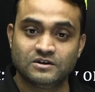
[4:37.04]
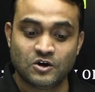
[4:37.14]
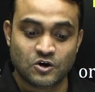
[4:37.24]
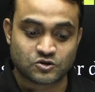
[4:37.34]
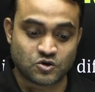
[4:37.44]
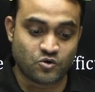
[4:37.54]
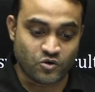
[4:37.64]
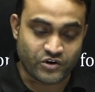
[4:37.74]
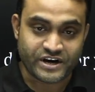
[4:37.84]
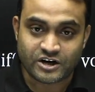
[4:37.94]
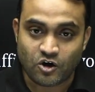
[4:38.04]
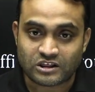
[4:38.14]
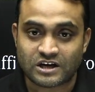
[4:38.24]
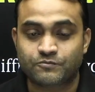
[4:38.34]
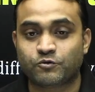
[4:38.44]
So read all the
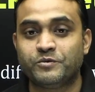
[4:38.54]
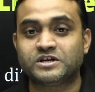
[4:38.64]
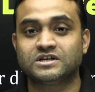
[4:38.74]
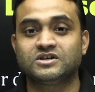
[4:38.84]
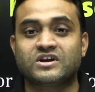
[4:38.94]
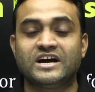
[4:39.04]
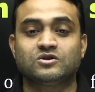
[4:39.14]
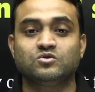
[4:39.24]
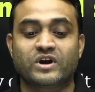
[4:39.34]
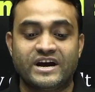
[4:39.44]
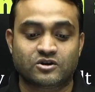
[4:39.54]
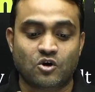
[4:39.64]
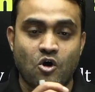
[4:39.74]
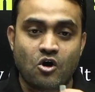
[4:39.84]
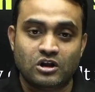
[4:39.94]
information, try to write
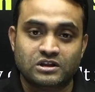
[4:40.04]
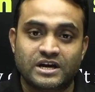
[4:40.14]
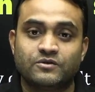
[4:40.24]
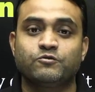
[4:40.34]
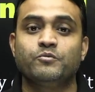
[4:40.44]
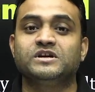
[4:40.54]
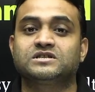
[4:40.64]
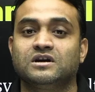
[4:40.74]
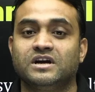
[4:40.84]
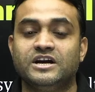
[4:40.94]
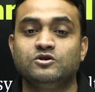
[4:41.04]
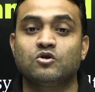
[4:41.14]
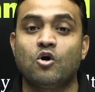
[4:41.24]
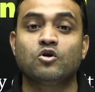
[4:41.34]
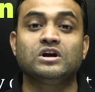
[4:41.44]
all the information in your
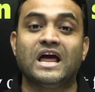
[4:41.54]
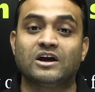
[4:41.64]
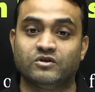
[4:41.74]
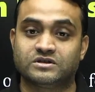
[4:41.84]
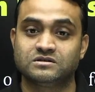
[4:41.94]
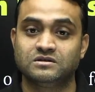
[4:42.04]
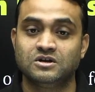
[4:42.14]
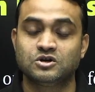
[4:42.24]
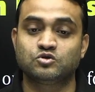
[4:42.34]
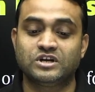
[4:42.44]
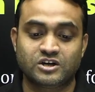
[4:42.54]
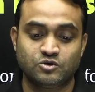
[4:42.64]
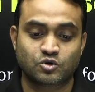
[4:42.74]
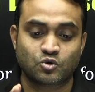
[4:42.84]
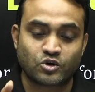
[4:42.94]
own language so that you
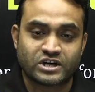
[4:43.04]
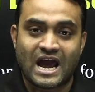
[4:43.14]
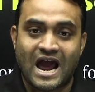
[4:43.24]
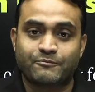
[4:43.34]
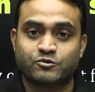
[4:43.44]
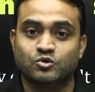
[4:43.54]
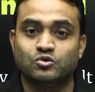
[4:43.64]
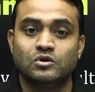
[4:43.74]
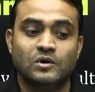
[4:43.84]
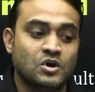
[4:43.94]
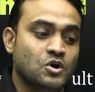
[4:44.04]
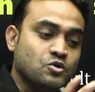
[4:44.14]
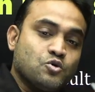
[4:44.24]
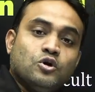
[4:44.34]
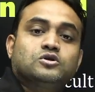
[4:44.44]
don't have to
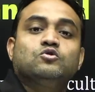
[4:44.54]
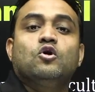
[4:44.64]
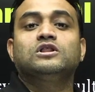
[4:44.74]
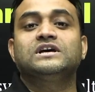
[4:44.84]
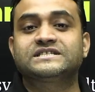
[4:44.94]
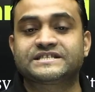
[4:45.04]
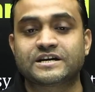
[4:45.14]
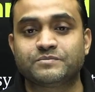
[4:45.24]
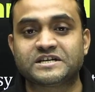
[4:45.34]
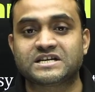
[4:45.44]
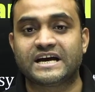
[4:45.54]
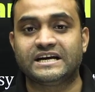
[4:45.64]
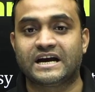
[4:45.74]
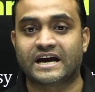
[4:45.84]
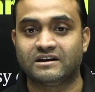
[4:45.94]
go to all the statements again
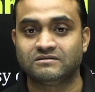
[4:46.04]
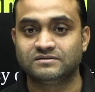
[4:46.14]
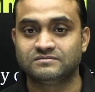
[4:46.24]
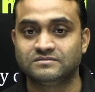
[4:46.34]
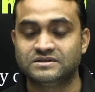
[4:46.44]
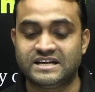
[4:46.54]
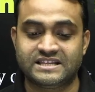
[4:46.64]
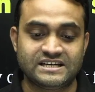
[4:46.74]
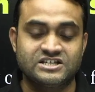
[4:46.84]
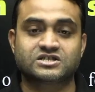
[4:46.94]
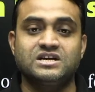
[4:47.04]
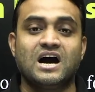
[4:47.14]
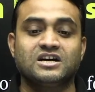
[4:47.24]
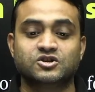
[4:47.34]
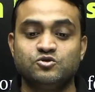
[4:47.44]
and again, and then
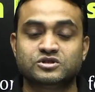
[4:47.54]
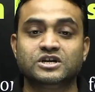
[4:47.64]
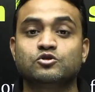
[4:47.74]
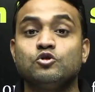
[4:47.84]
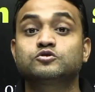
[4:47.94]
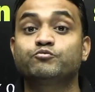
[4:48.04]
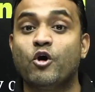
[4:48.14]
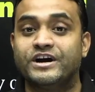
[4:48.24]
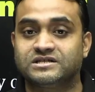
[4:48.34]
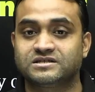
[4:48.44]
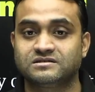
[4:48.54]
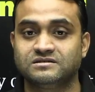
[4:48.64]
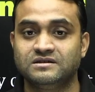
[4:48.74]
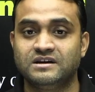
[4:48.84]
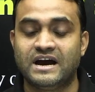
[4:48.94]
start using those points
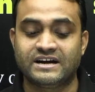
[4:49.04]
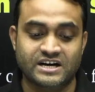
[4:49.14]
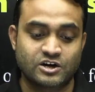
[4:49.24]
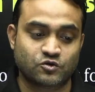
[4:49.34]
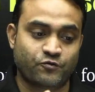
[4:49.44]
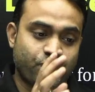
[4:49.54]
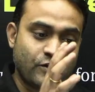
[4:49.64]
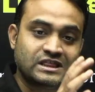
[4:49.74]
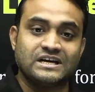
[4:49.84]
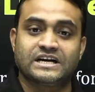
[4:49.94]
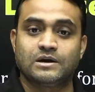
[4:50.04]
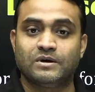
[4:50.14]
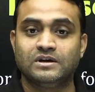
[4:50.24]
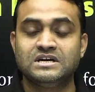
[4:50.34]
and try to fill the table.